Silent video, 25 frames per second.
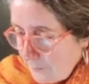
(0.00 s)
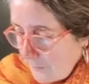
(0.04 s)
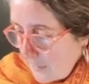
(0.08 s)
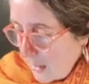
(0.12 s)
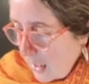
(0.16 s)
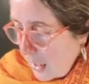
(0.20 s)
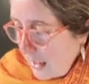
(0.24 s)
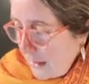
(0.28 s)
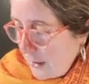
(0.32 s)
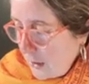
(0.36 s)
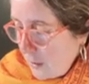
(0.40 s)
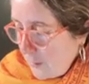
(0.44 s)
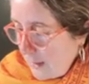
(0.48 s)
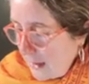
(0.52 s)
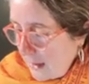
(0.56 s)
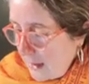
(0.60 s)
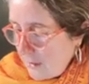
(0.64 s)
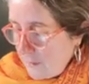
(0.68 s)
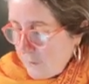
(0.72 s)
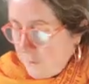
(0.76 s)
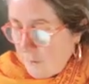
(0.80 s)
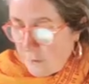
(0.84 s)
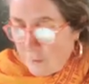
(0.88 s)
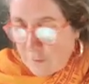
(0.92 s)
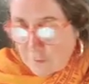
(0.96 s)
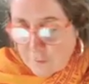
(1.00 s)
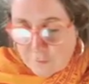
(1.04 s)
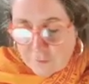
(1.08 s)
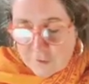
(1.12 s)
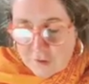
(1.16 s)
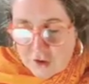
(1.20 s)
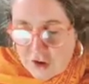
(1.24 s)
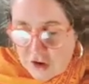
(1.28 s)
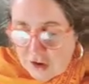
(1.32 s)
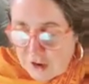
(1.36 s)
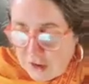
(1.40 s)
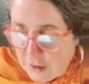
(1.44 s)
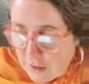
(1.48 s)
Are you in
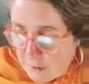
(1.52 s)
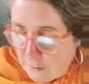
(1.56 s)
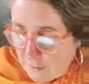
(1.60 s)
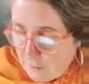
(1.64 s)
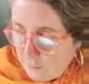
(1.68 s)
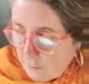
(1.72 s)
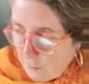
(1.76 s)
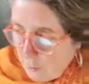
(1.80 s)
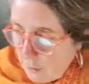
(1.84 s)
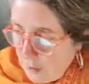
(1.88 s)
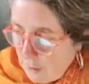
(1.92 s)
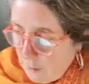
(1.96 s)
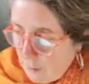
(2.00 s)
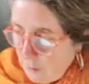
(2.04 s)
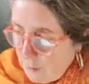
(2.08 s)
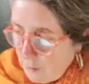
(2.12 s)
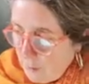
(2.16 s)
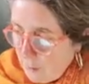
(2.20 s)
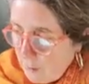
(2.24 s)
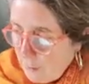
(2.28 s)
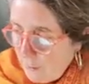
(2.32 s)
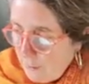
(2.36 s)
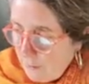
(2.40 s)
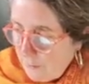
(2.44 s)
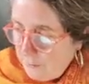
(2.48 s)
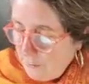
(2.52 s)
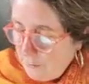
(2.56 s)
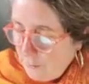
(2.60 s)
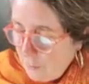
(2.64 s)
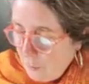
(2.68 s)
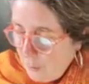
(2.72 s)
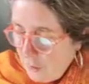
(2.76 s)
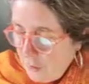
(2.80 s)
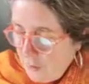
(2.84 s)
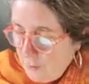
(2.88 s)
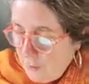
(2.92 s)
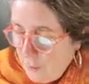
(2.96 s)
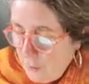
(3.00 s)
Virginia, where you were born,
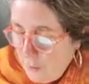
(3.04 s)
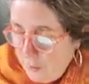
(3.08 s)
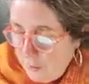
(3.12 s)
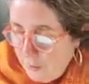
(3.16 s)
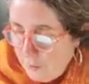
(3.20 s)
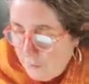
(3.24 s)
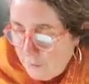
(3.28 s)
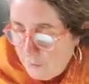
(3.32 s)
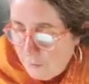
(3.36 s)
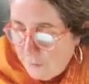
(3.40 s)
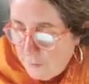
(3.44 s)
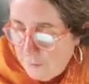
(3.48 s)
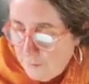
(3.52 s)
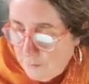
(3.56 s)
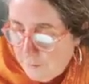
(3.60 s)
or you moved?